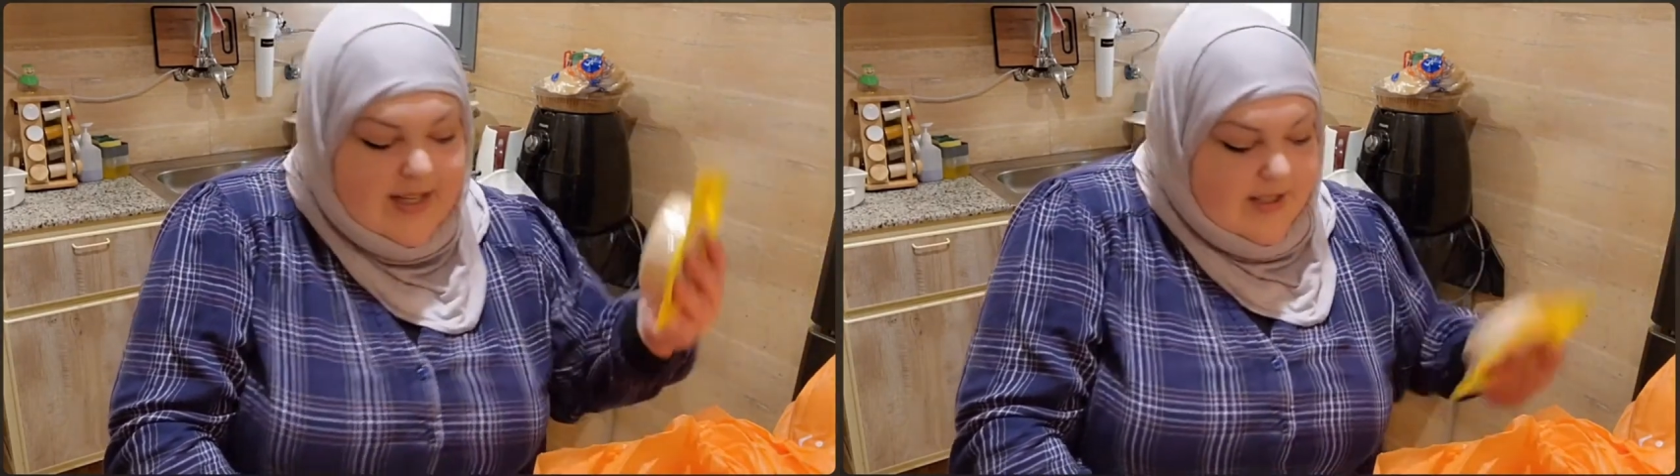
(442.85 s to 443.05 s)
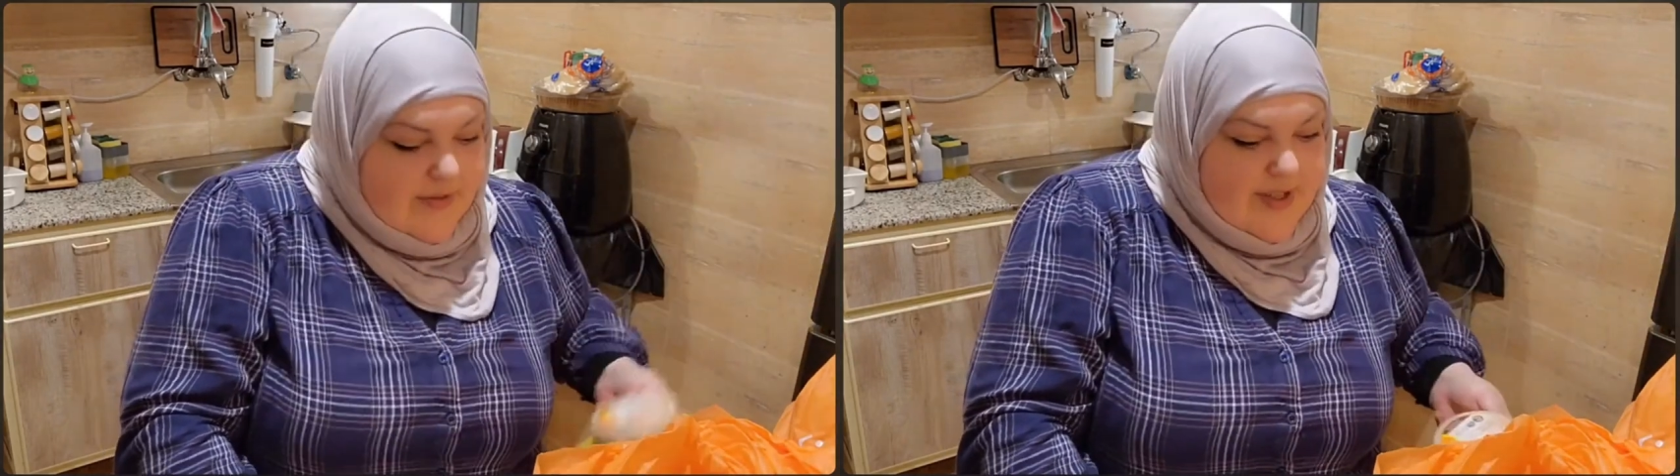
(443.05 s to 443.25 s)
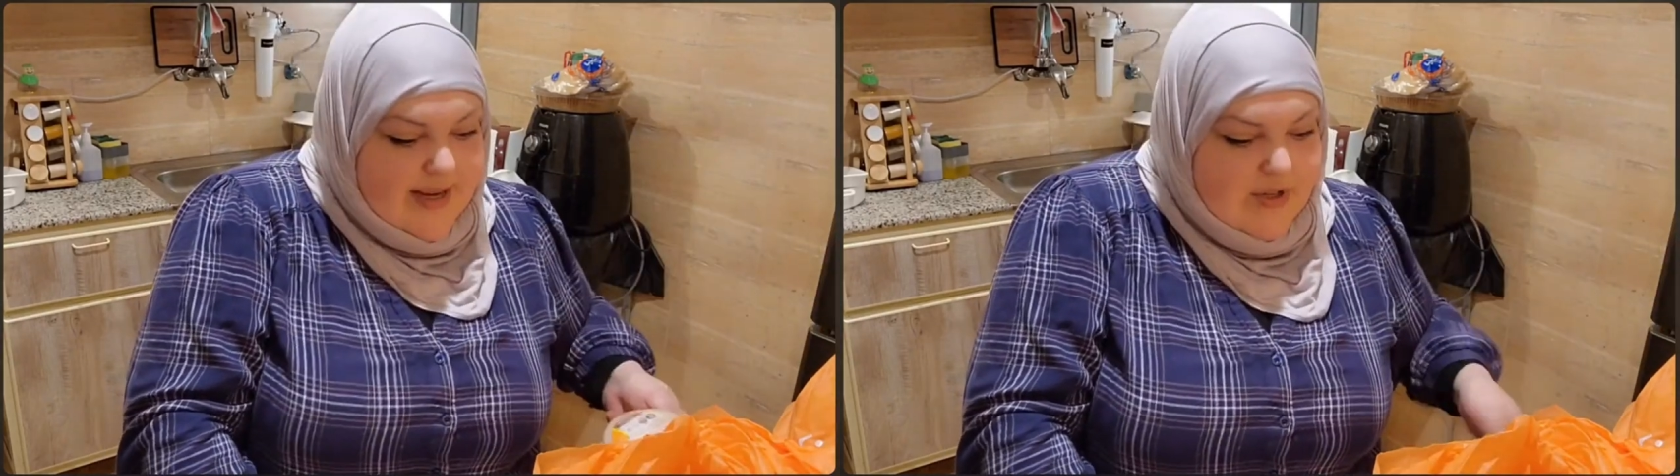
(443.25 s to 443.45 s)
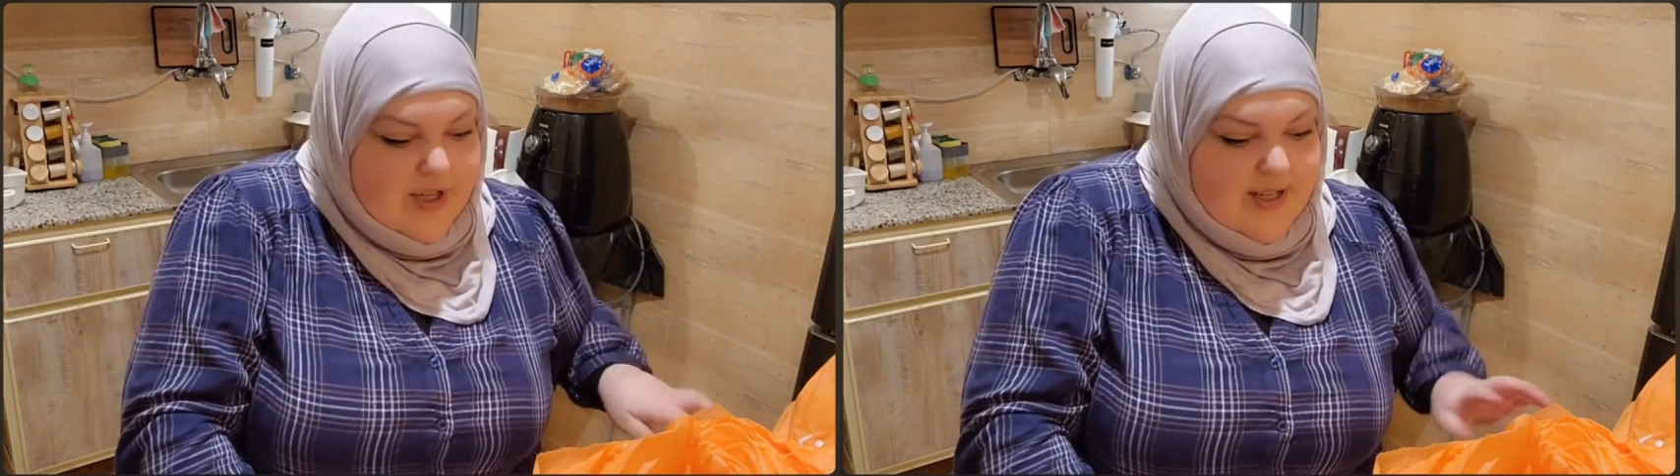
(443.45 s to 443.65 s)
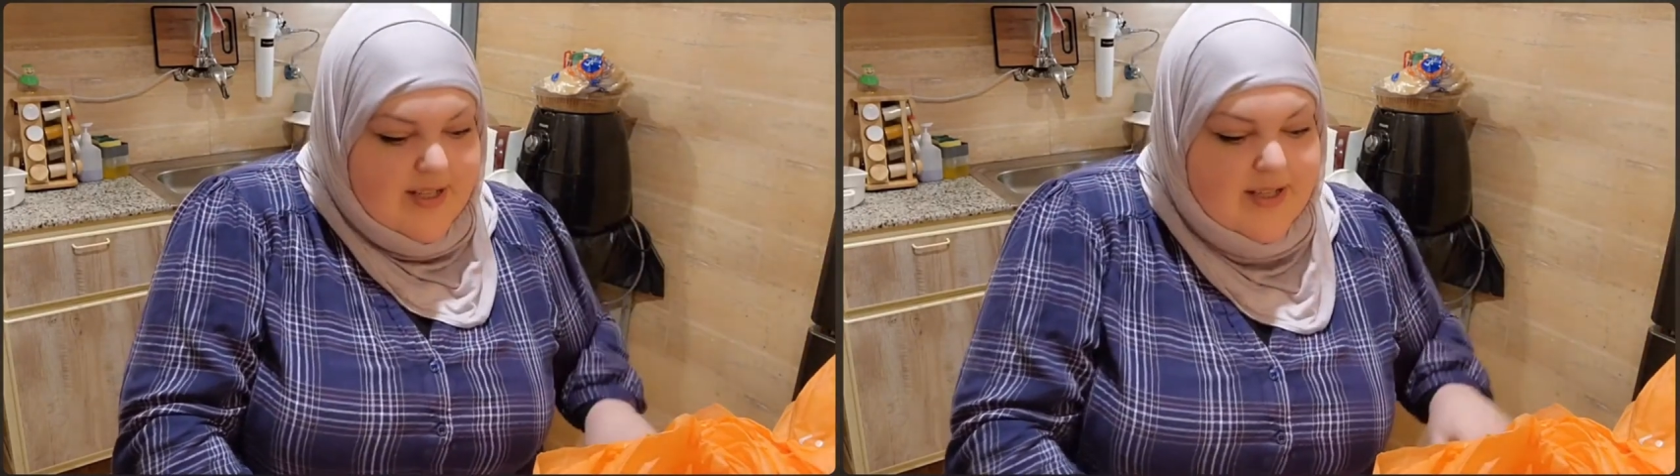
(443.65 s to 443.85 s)
mortadella for
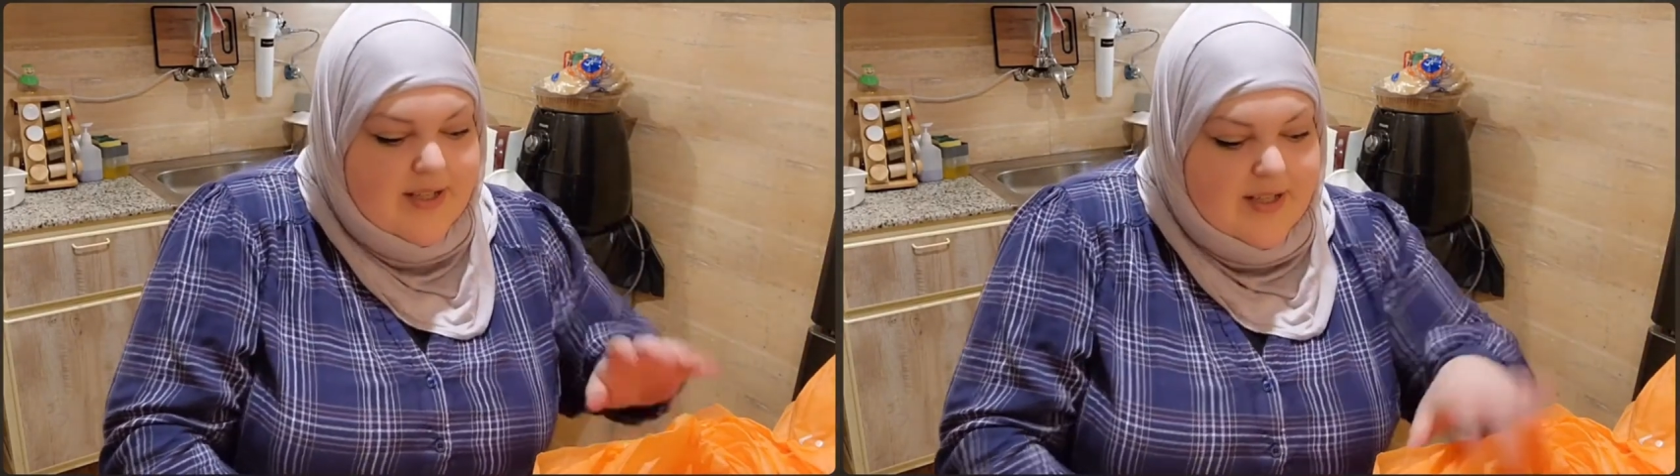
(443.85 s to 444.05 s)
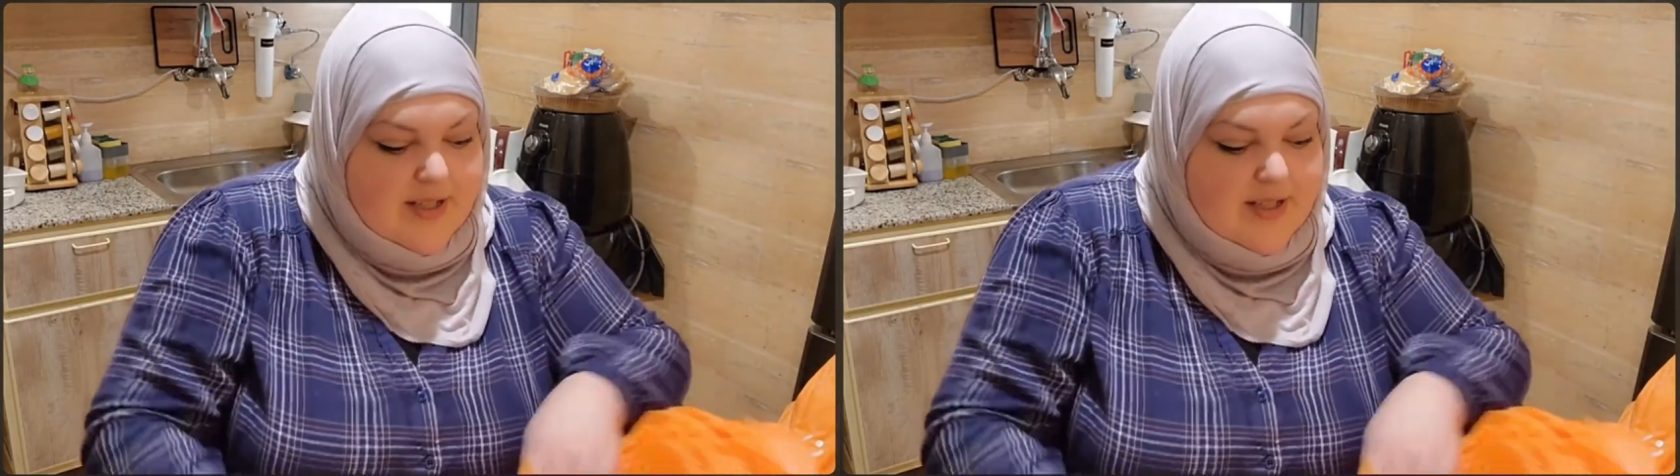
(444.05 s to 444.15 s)
sandwiches.